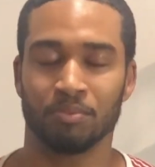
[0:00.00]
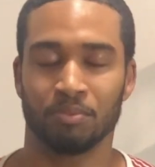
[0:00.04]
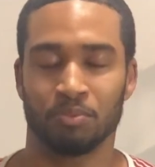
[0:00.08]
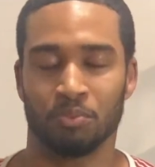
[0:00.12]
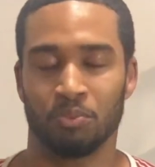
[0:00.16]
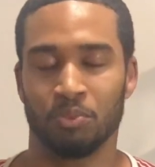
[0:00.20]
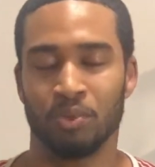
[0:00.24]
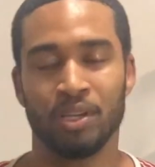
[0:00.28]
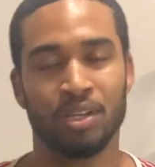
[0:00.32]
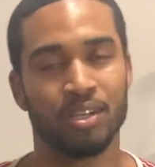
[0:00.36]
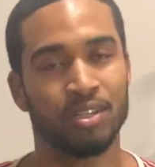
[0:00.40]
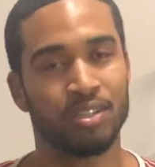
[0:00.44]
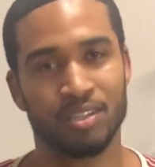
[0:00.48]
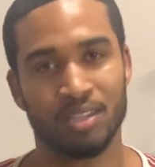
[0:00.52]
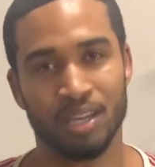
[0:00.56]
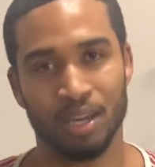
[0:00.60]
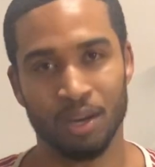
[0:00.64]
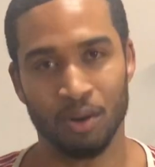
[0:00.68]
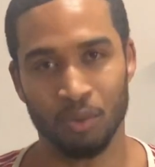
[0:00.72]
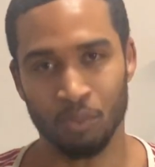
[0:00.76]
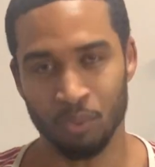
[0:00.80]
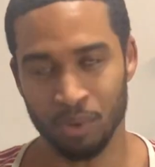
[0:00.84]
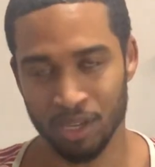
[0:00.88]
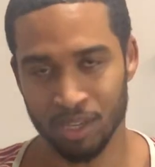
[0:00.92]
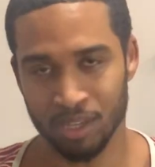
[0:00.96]
we could say a
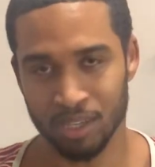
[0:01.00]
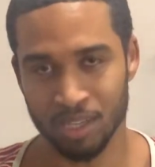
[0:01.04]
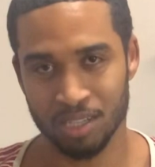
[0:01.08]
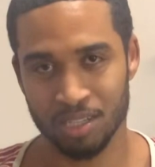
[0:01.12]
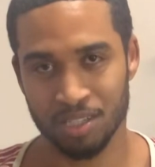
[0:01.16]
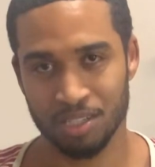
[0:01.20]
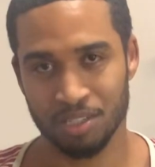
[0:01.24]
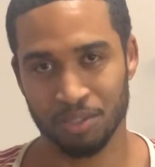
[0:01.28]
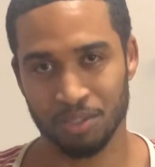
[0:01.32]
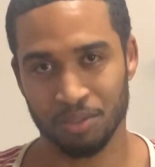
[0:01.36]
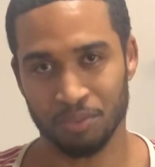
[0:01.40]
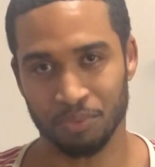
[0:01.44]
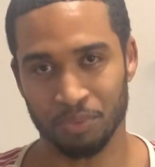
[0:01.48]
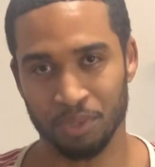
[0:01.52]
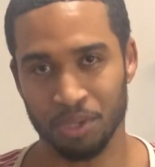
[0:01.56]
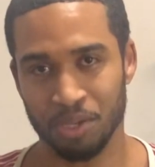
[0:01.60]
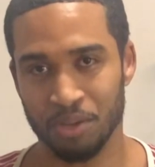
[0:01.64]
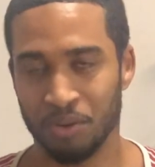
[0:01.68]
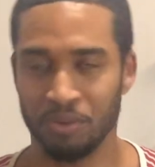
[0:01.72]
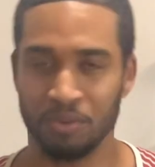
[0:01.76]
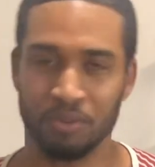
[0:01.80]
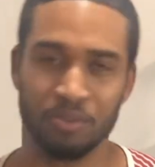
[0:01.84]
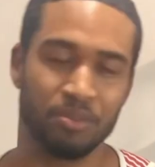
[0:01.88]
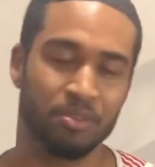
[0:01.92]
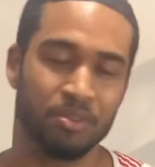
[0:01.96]
weakness. We
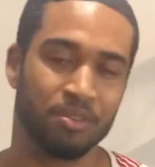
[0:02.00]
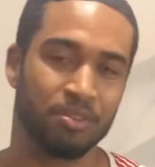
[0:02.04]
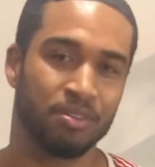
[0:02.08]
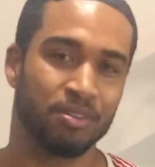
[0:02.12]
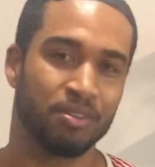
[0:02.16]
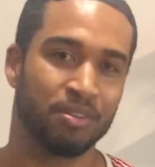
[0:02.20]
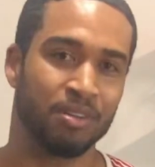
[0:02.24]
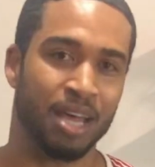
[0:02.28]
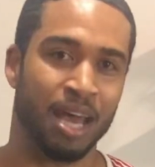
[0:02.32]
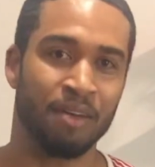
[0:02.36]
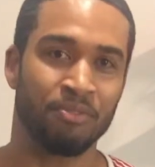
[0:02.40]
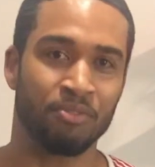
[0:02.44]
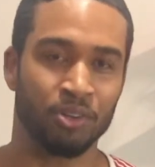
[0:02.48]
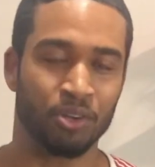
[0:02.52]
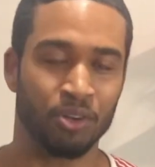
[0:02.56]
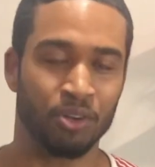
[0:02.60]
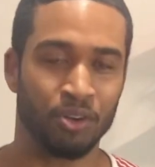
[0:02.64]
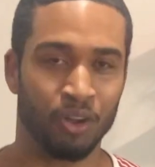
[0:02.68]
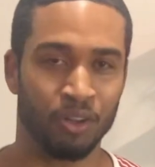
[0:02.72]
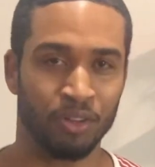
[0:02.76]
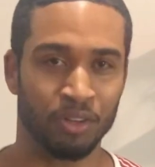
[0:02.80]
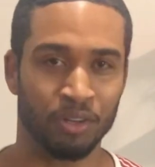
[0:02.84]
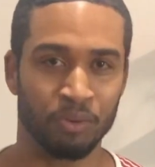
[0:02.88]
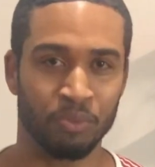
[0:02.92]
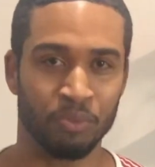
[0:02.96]
don't have to
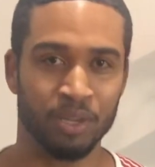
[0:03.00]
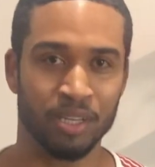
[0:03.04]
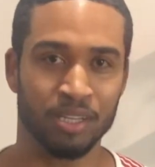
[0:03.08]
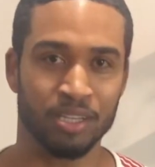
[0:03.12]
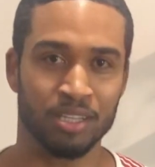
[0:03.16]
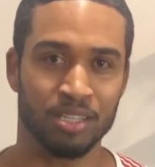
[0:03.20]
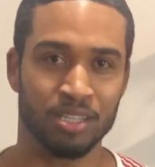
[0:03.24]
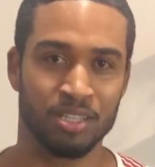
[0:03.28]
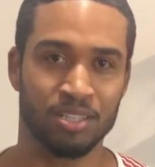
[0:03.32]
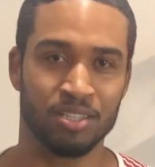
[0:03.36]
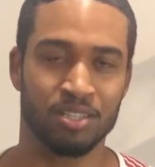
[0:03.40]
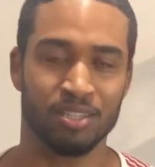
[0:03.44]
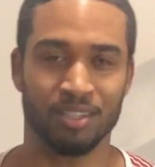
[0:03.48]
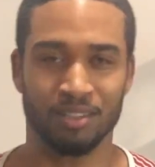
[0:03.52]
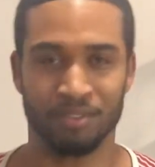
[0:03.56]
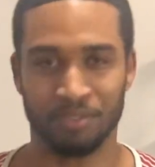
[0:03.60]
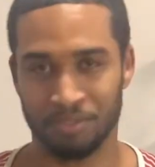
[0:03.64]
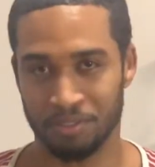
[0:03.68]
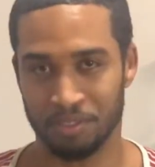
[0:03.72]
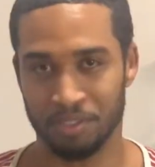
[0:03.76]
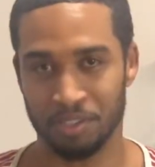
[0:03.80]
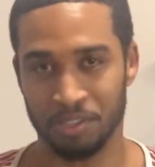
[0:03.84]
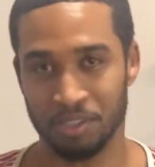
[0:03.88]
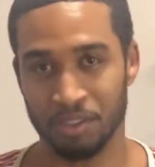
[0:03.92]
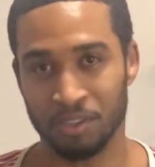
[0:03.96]
call it a weakness.
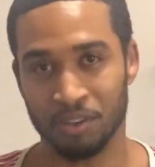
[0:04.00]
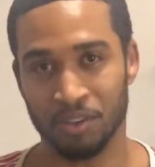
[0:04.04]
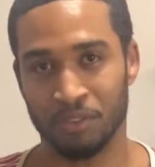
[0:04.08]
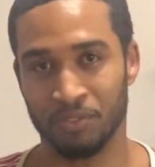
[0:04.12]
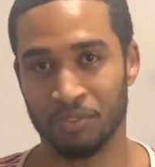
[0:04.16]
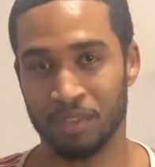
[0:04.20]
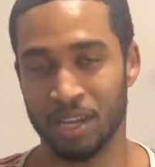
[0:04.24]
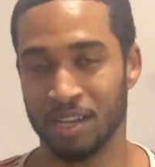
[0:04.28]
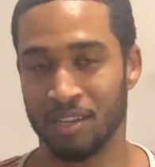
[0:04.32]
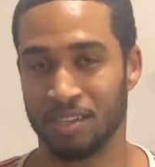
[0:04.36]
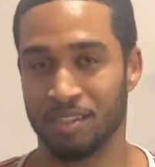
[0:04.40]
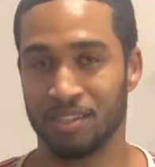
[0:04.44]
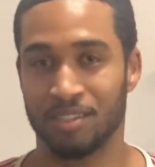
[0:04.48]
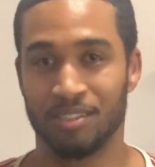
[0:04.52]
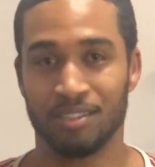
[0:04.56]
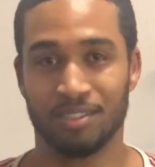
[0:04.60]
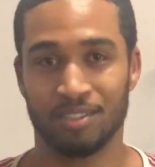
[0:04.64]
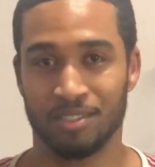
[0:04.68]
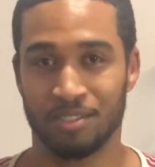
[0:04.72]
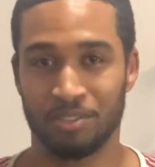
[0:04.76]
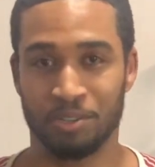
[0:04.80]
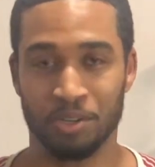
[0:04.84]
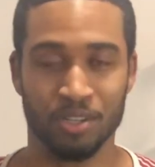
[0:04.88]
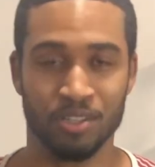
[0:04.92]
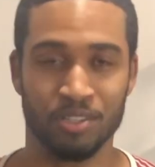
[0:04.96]
If that
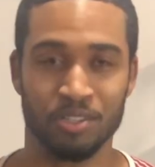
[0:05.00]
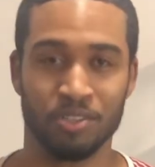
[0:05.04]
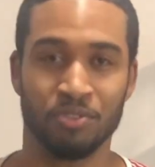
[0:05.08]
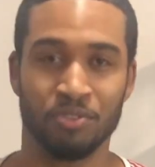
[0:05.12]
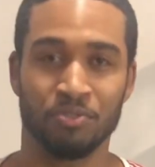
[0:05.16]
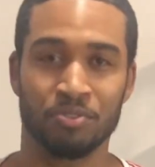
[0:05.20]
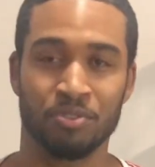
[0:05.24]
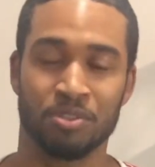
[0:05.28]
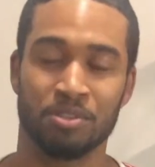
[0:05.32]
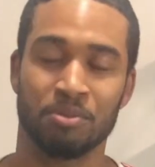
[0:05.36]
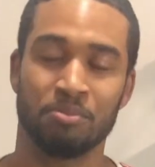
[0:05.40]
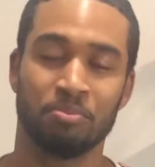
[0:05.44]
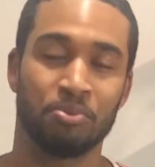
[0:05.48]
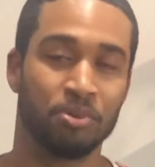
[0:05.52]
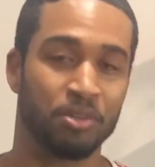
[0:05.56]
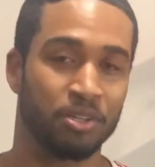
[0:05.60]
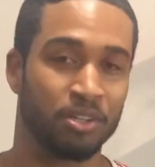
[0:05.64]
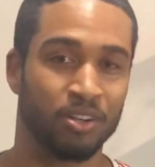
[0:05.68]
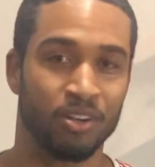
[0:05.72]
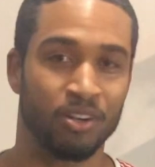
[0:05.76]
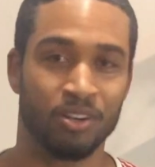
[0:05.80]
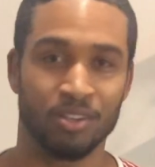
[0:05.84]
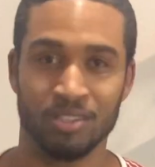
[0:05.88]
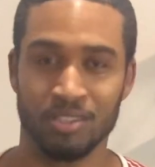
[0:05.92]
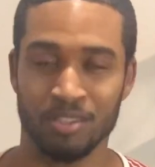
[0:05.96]
triggers you for some point,
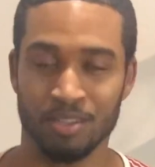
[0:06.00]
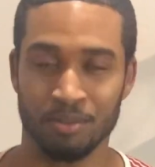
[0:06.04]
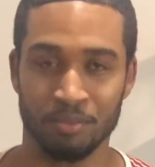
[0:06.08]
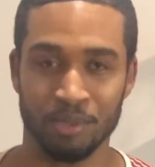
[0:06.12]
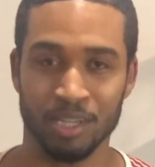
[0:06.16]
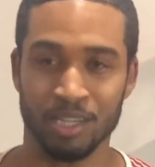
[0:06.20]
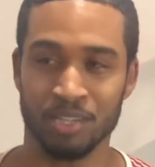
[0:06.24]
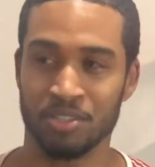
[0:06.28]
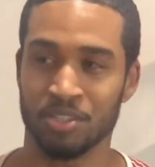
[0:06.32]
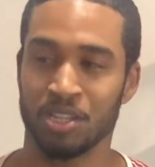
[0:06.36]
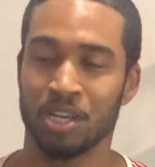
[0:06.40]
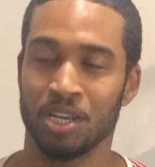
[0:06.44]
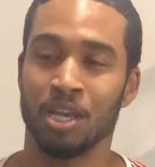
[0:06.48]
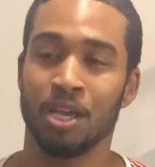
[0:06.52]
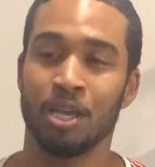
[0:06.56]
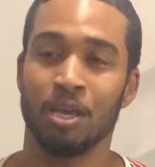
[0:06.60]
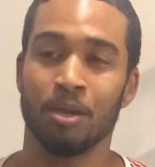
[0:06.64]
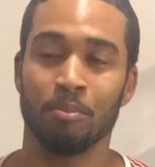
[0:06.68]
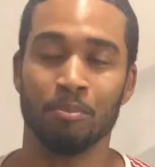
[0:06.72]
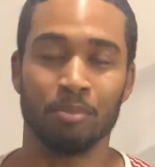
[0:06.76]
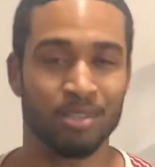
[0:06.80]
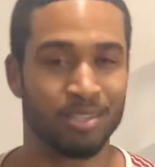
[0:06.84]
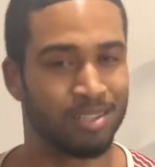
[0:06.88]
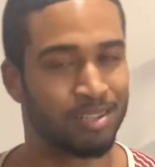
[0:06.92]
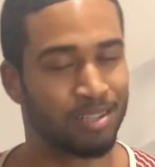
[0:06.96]
call it something else.
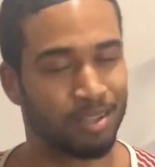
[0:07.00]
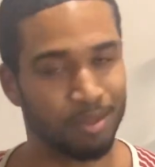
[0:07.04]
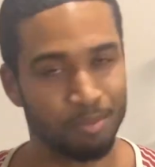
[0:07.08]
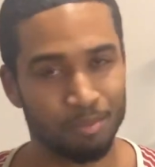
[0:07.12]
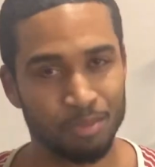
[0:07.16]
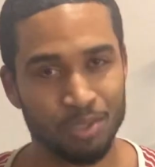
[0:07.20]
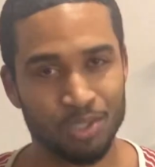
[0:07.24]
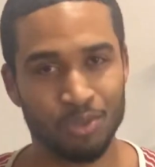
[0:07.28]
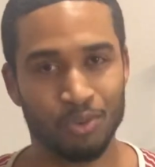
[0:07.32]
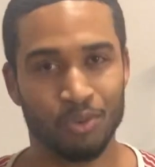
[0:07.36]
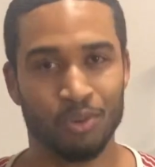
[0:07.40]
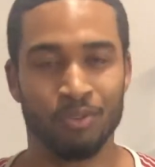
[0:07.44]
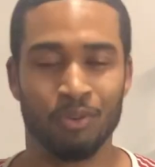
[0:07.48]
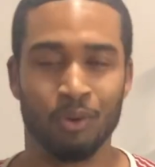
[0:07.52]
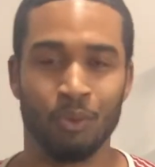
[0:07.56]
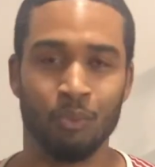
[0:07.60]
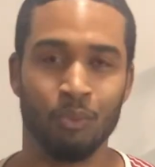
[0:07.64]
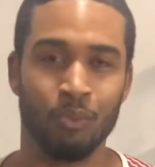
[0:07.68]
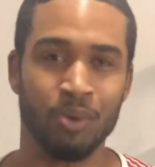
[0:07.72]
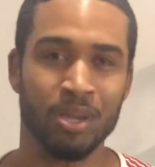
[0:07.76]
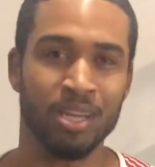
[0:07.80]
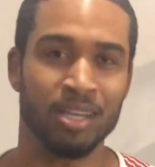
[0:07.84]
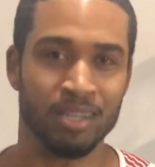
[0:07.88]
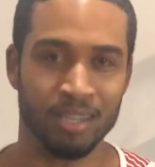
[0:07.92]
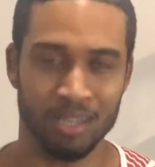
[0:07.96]
But some sort of a
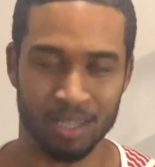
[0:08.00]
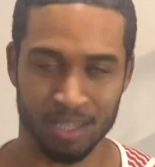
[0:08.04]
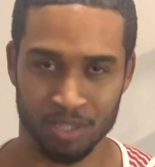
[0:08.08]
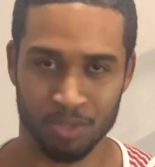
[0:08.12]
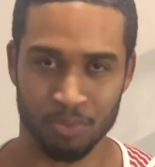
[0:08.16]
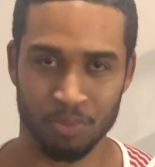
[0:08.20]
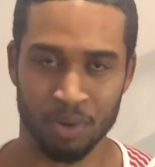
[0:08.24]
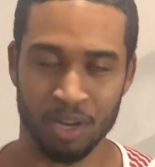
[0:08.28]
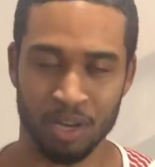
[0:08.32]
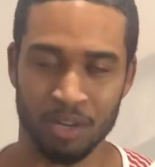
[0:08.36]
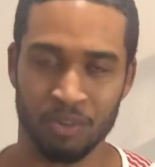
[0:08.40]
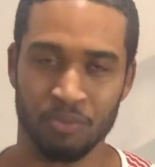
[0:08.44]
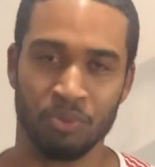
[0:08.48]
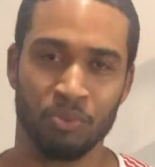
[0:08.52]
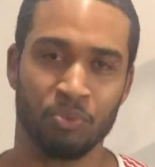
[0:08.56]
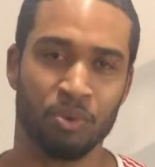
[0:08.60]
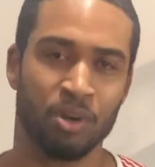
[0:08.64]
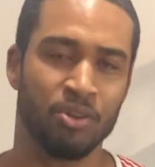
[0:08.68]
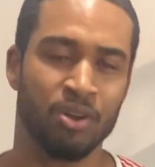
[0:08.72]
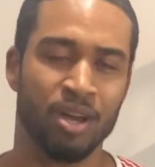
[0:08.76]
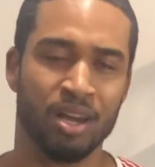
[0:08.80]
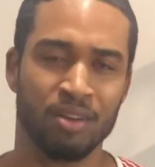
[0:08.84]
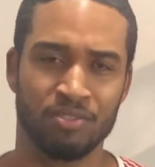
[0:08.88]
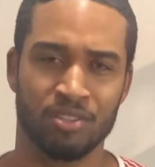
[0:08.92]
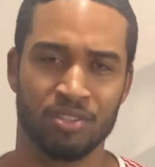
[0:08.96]
weakness, right? Where
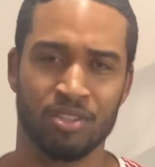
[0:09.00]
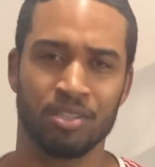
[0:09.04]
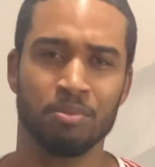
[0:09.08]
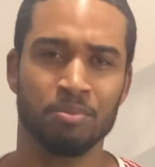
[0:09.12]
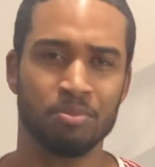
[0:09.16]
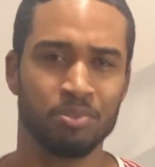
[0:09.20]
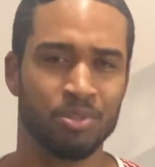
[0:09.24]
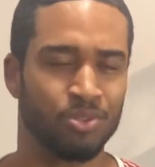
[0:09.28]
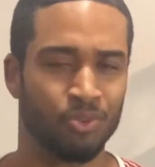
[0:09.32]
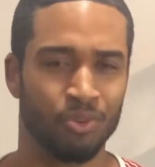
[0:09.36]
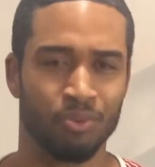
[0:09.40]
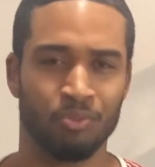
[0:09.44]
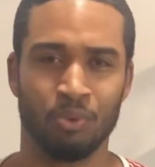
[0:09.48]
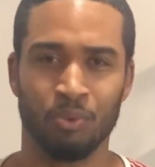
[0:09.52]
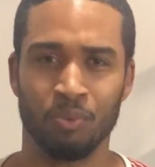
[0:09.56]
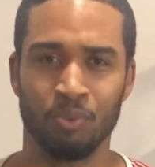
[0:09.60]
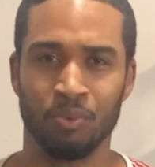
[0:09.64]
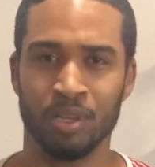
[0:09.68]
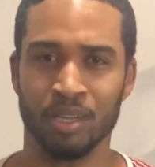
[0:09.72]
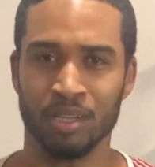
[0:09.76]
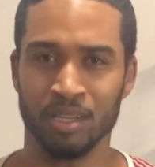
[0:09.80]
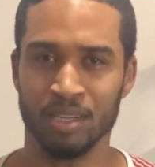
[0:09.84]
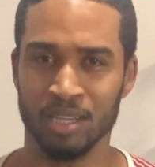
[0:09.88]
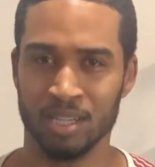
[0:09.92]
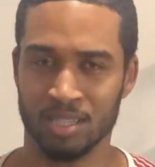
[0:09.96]
you have some sort of a
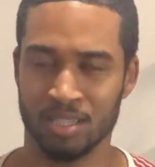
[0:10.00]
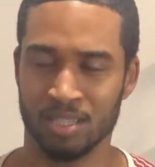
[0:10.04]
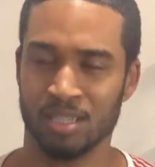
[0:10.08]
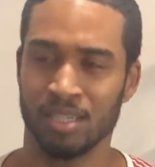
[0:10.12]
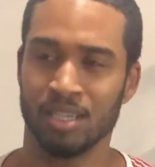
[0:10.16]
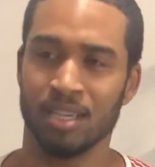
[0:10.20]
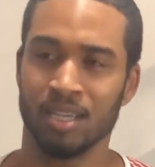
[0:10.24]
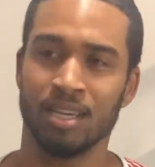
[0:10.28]
weakness.